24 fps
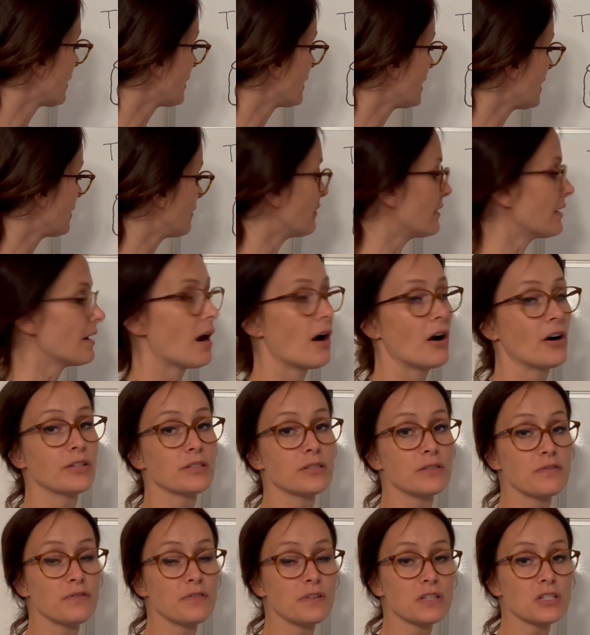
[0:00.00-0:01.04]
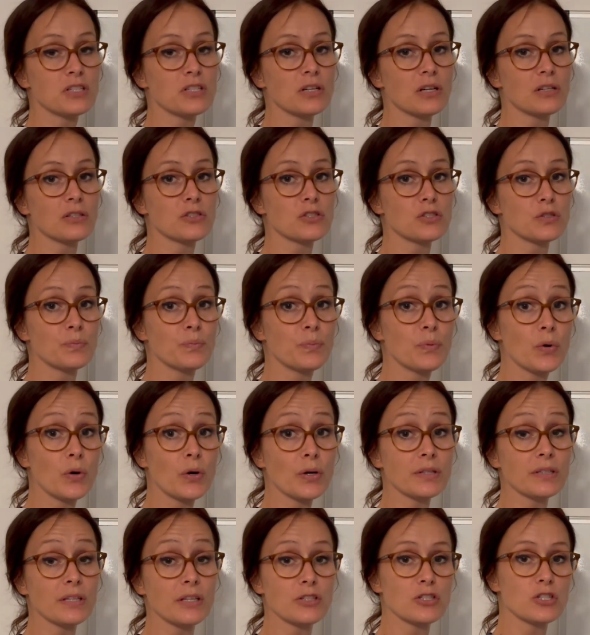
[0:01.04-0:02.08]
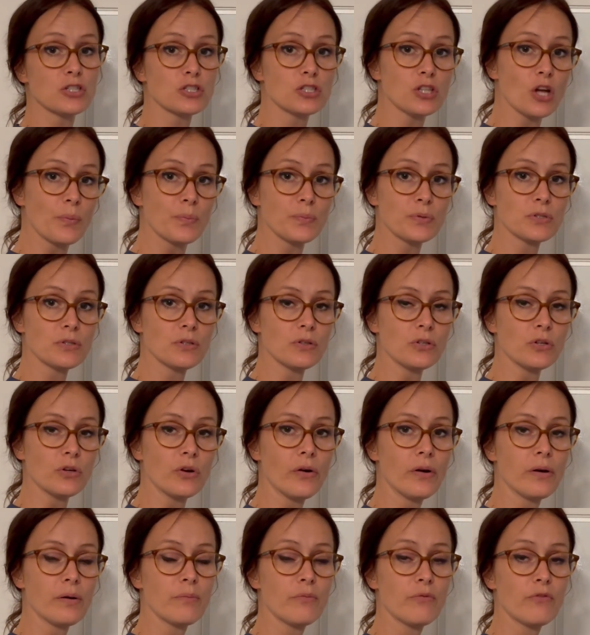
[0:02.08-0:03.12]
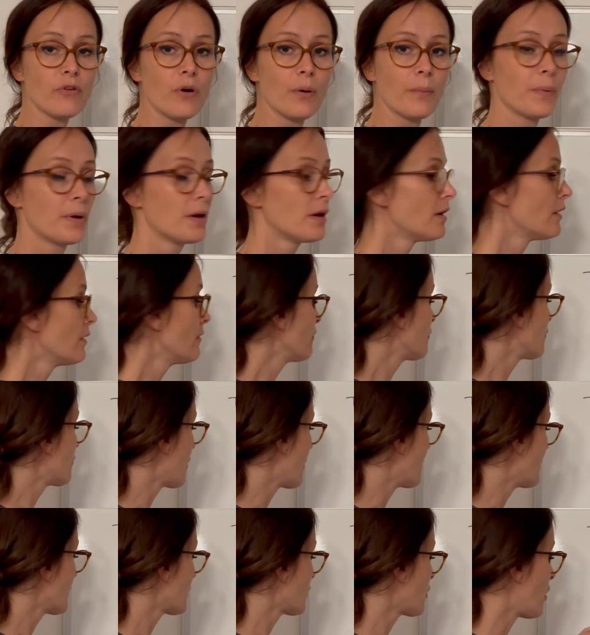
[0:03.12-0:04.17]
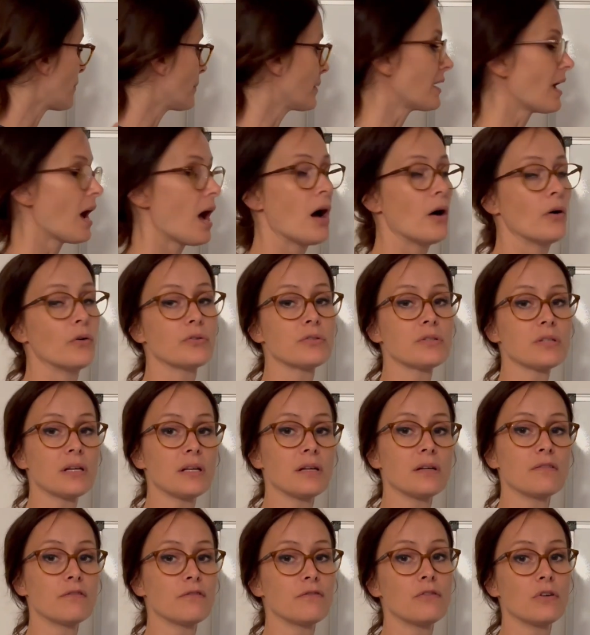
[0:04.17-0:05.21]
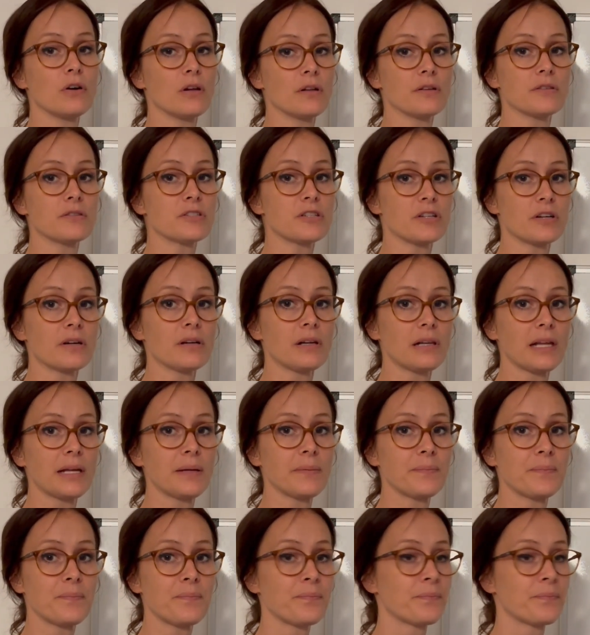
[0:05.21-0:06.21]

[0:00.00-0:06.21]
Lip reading: give an artificial support that stops the urine from coming out involuntarily.